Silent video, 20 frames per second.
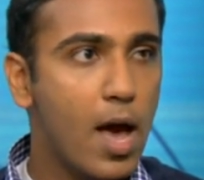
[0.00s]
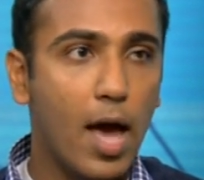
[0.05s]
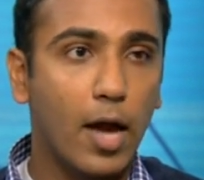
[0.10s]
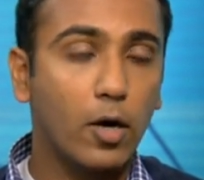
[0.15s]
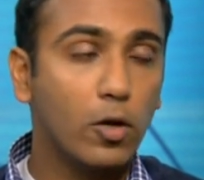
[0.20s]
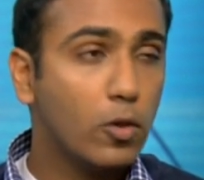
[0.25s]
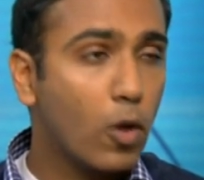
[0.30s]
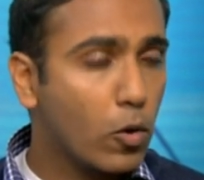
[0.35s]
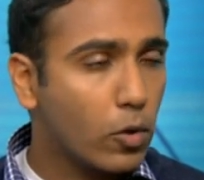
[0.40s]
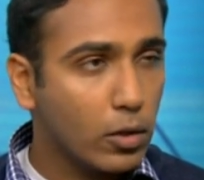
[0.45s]
at
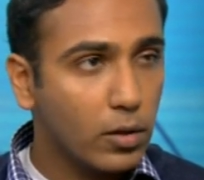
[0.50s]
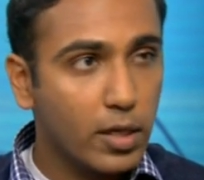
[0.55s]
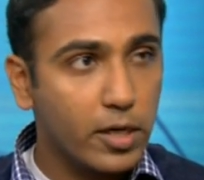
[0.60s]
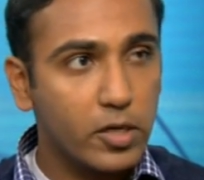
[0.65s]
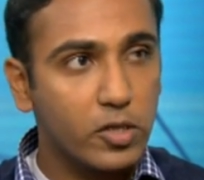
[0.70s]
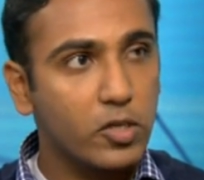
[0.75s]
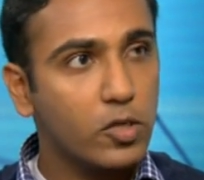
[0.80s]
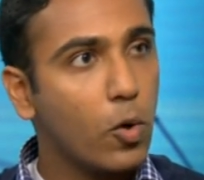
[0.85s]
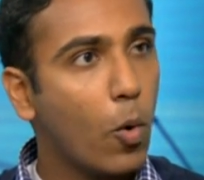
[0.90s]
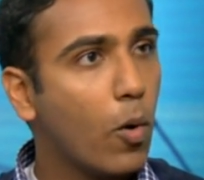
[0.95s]
our local
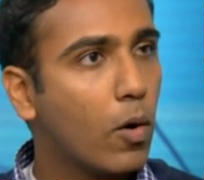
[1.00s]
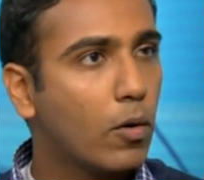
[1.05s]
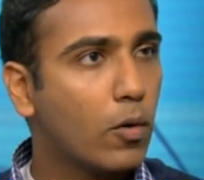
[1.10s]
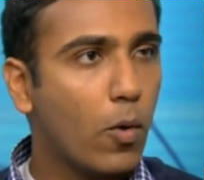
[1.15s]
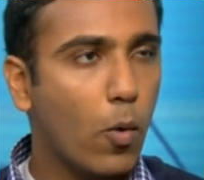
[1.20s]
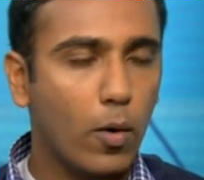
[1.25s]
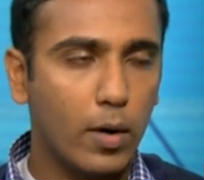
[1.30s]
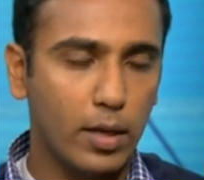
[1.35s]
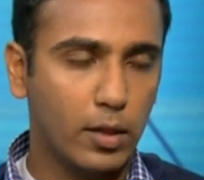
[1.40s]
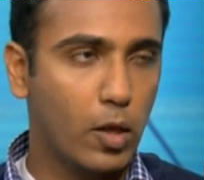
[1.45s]
liquor store
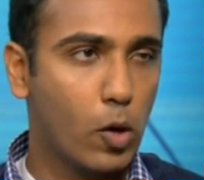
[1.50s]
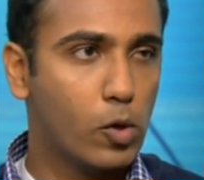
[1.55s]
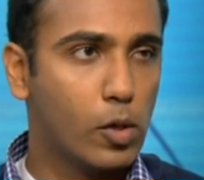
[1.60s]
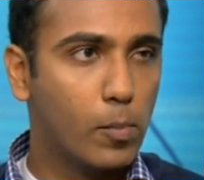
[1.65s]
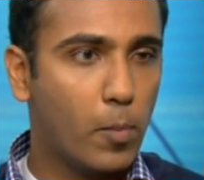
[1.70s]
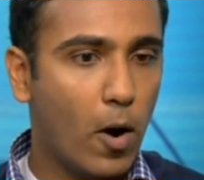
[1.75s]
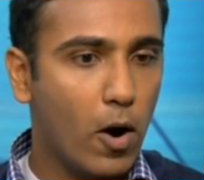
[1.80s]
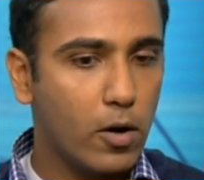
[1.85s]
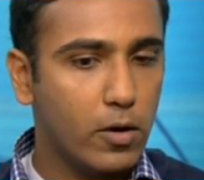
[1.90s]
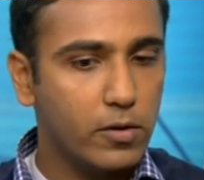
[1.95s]
or at local
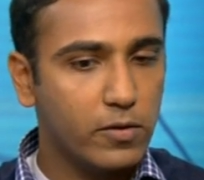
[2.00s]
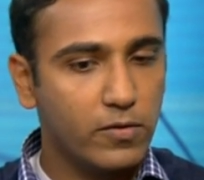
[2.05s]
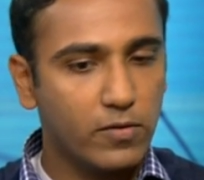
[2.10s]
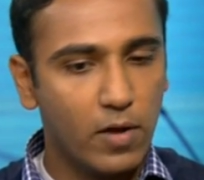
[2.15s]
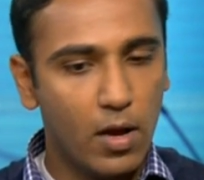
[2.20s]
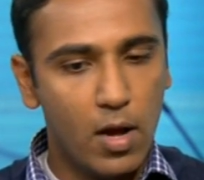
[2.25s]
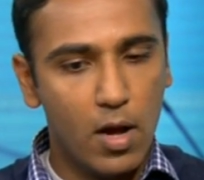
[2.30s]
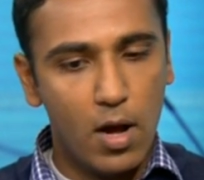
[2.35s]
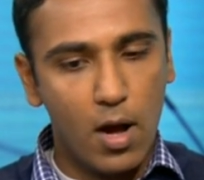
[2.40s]
bars.